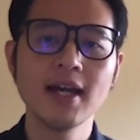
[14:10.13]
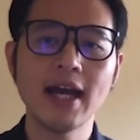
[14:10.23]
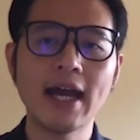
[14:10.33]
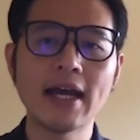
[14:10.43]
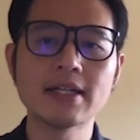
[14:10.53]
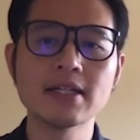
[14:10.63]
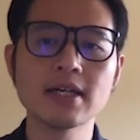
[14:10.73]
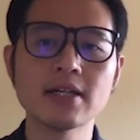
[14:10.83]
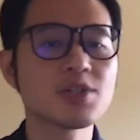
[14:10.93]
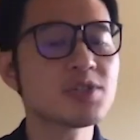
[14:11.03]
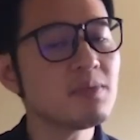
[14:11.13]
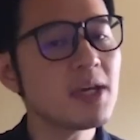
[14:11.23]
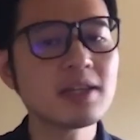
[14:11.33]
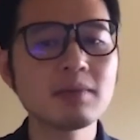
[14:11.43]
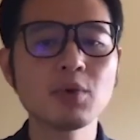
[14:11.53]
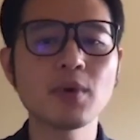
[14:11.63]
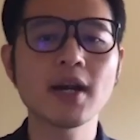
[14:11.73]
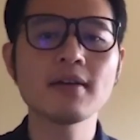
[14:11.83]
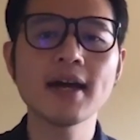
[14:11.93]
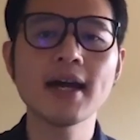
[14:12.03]
And just to make them
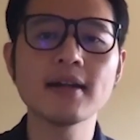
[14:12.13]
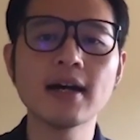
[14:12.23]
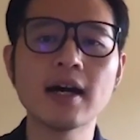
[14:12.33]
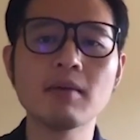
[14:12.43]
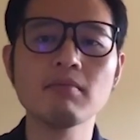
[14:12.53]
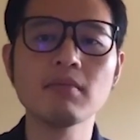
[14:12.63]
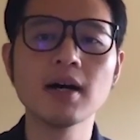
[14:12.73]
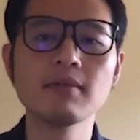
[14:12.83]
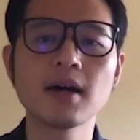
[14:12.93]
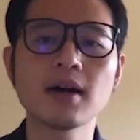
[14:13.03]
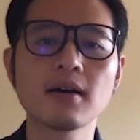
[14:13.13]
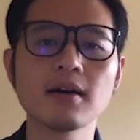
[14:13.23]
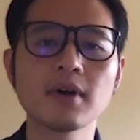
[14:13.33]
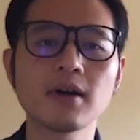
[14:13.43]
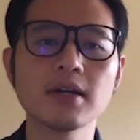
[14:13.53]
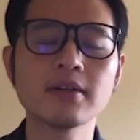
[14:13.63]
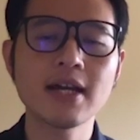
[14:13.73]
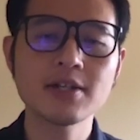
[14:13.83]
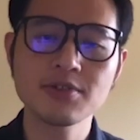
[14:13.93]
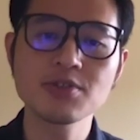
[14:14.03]
aware that of our
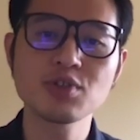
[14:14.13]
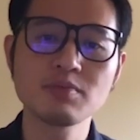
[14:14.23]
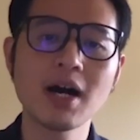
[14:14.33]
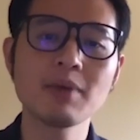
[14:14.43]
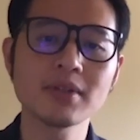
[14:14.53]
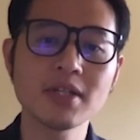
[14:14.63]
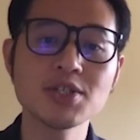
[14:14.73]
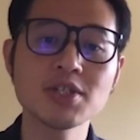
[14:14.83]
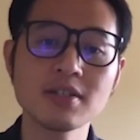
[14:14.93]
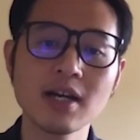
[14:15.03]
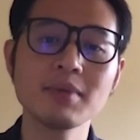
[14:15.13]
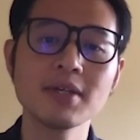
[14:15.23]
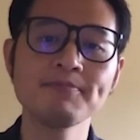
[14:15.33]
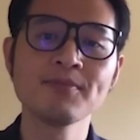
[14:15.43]
international student population coming